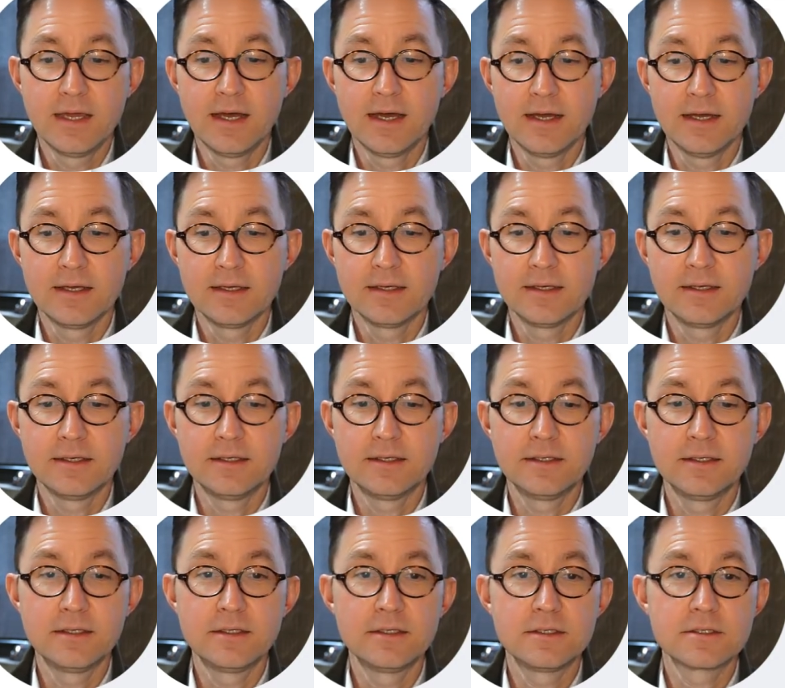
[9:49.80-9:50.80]
Uh,
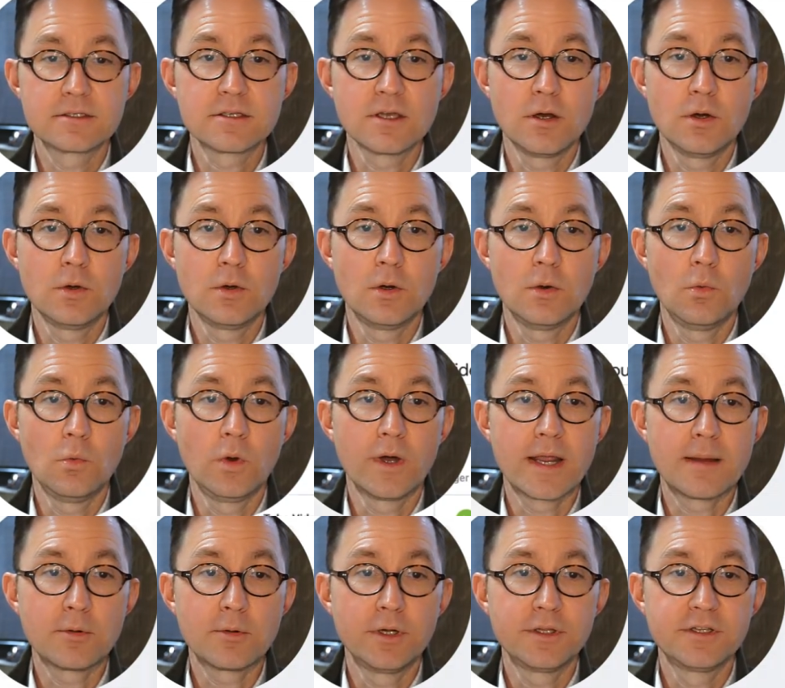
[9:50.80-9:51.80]
so
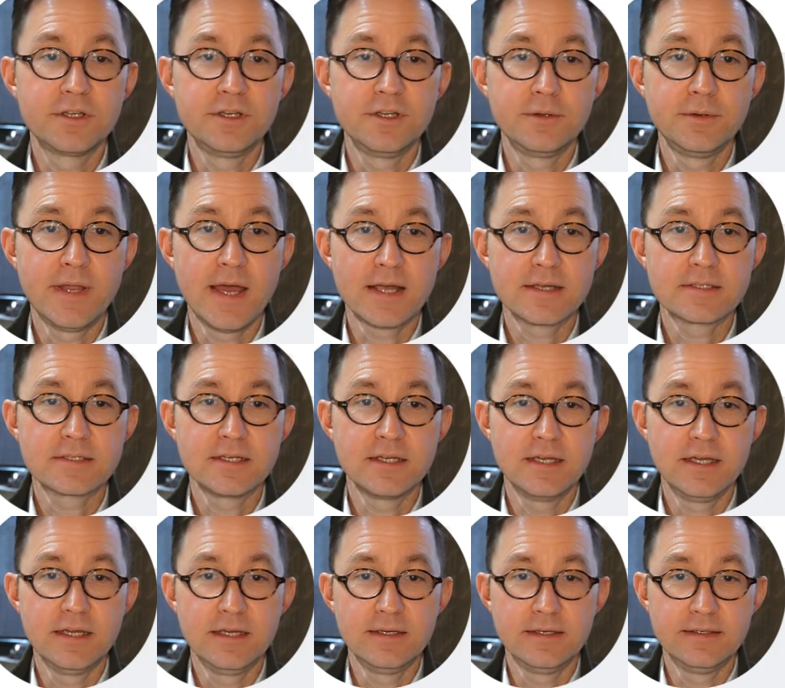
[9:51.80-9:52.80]
what I'm going to do next,
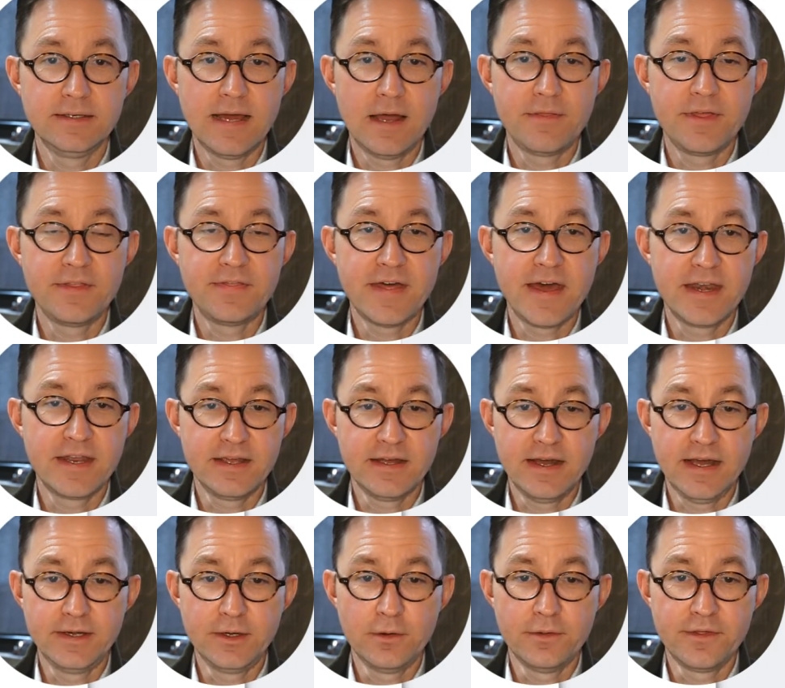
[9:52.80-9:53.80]
now that,
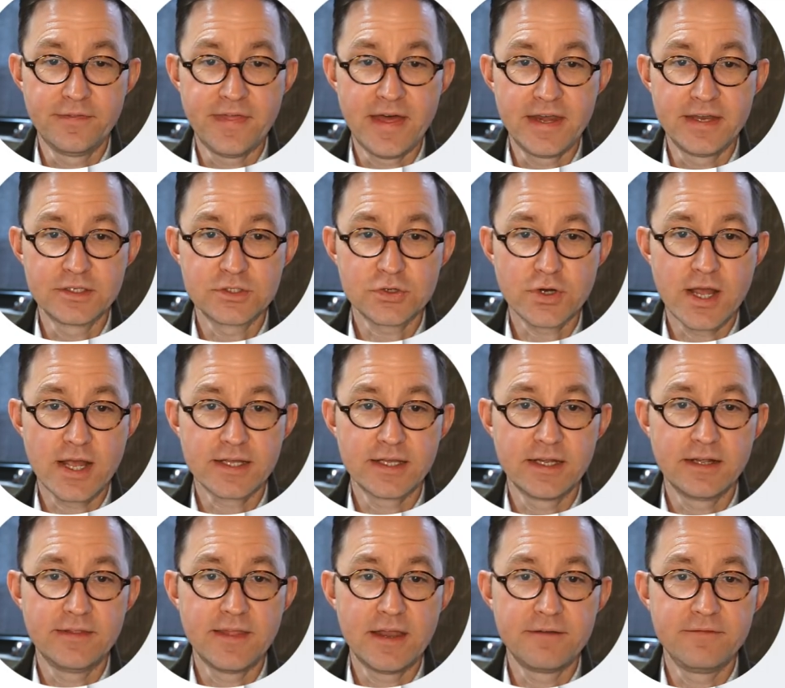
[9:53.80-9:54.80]
that I know that that is
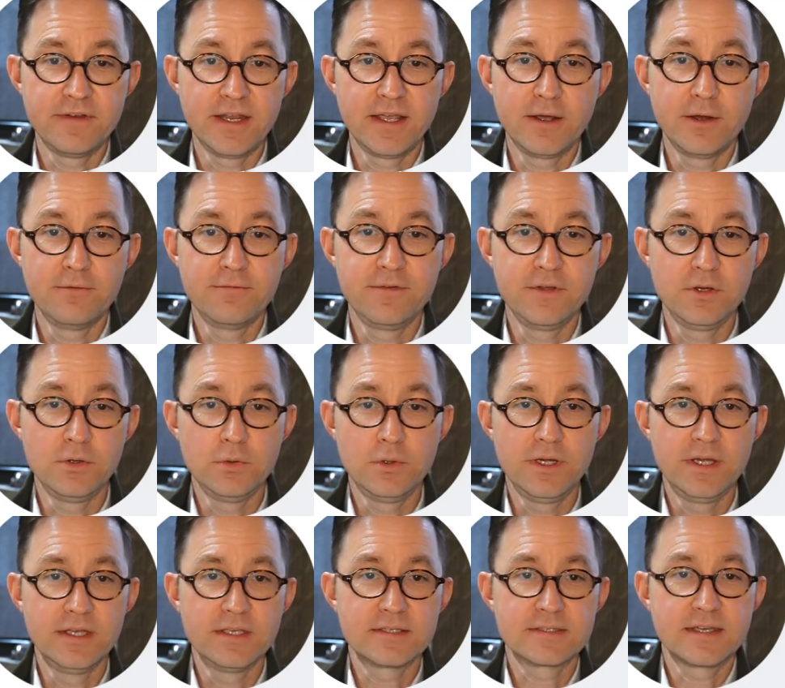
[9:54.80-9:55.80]
tracking and that video
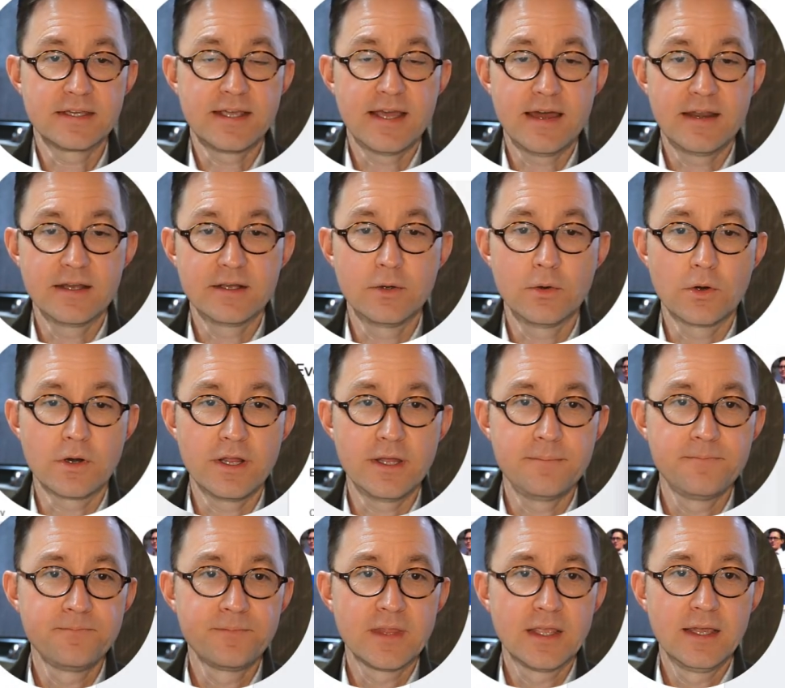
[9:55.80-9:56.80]
view is the
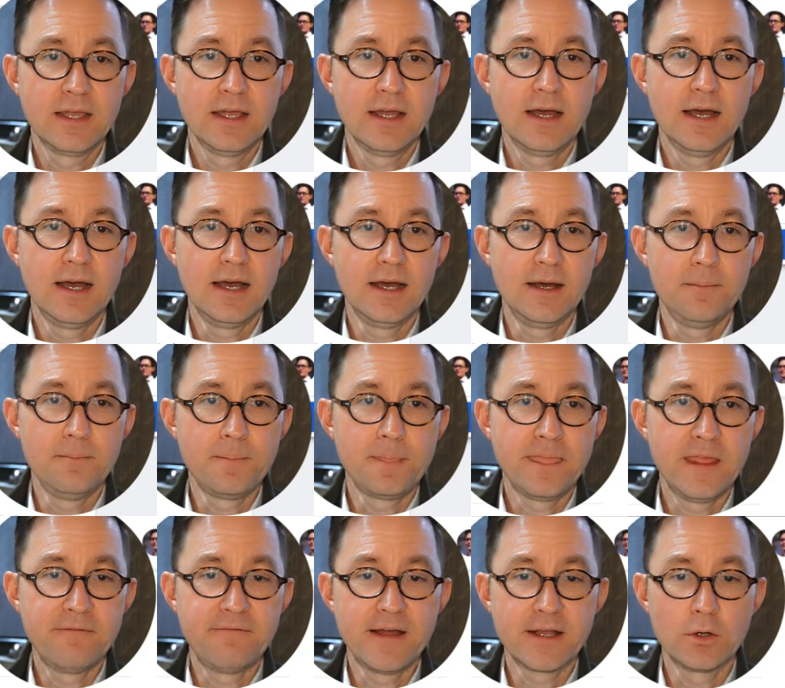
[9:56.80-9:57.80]
category,
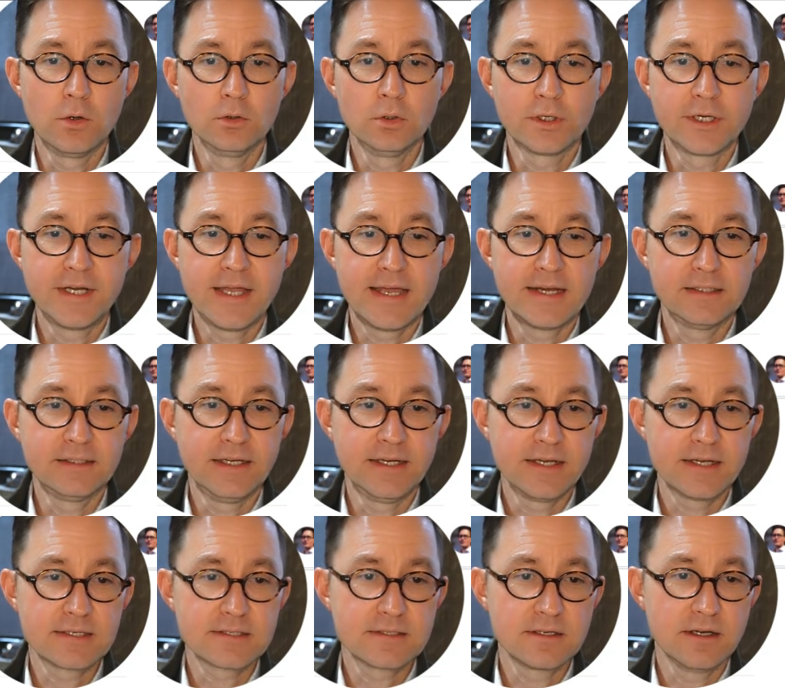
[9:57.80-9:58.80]
um, if I go look at
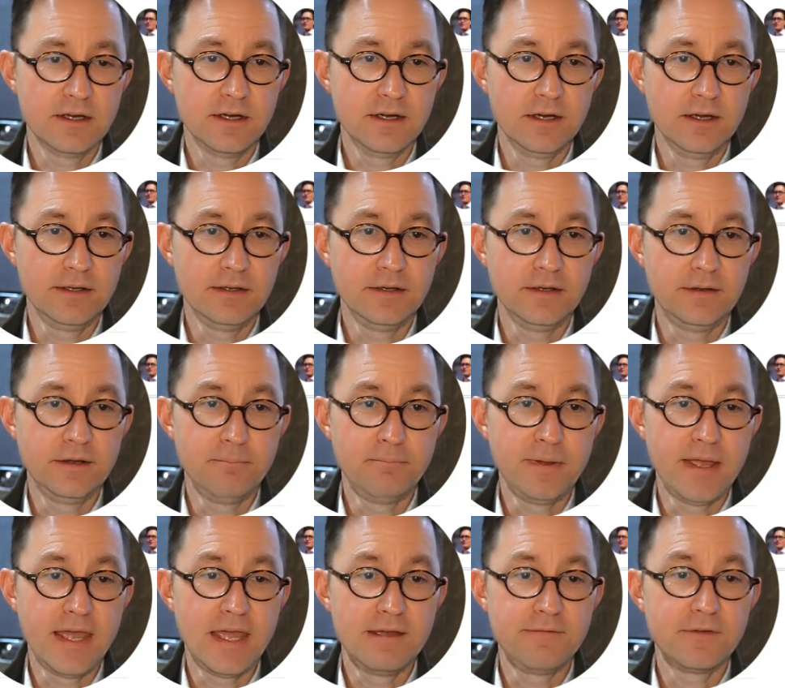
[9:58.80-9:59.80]
analytics,
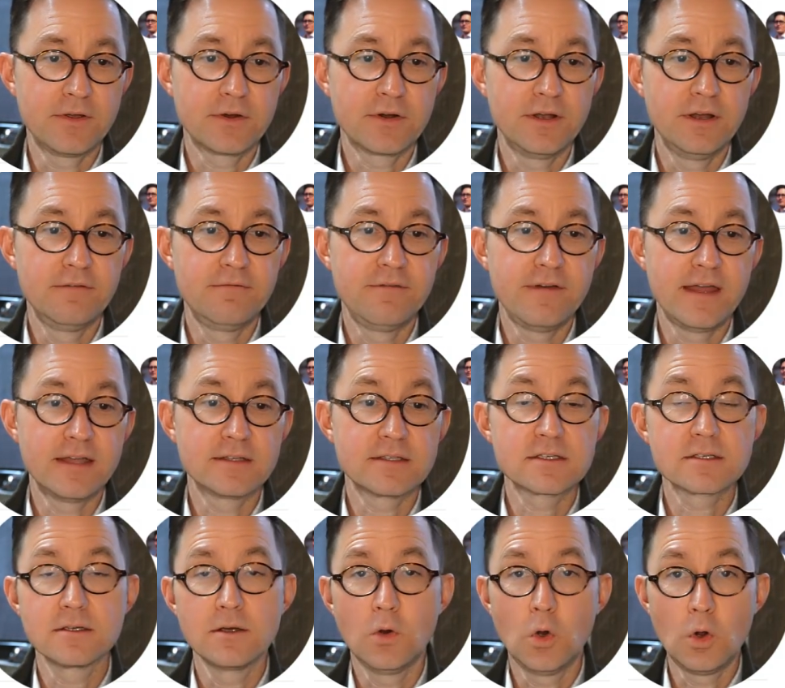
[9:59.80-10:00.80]
behavior,
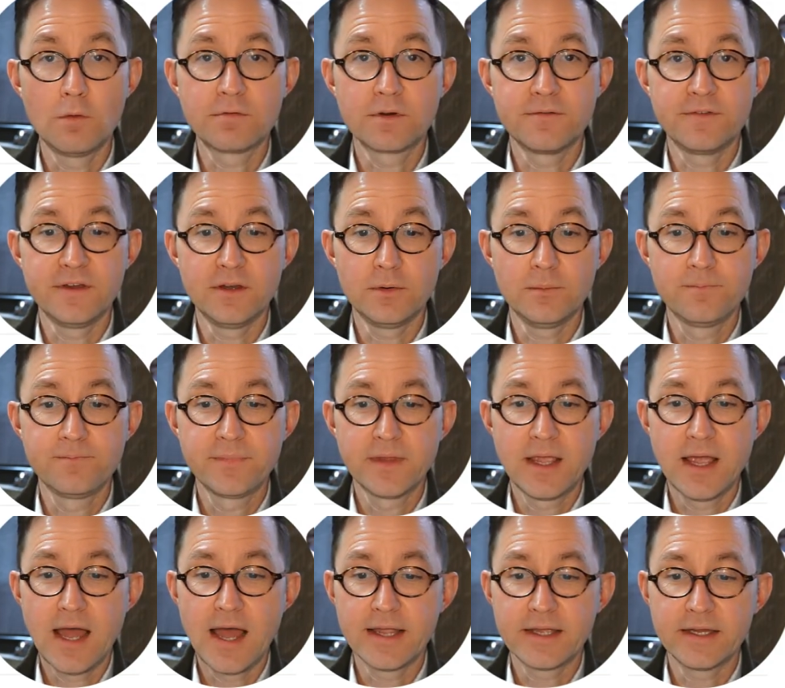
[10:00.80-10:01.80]
events, overview,
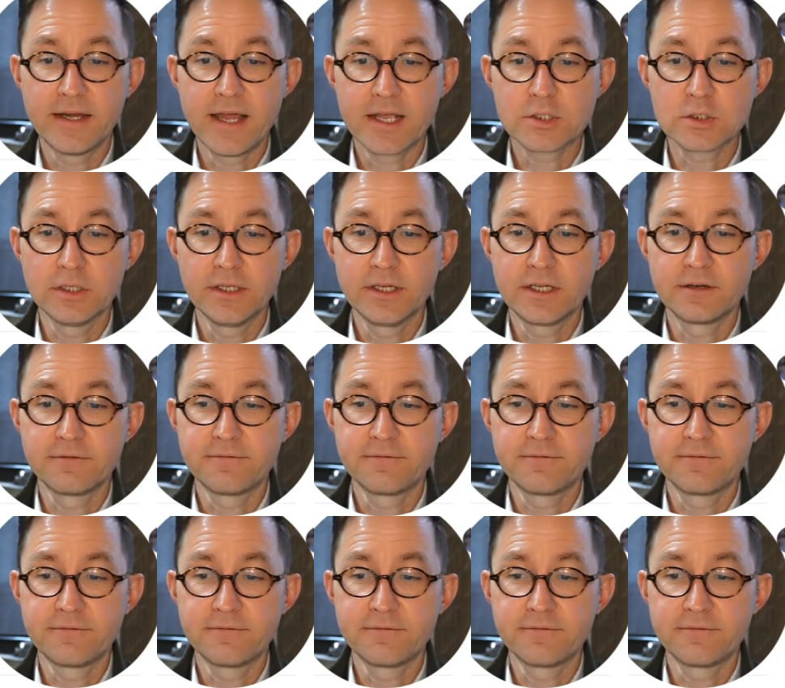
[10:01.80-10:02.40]
I can actually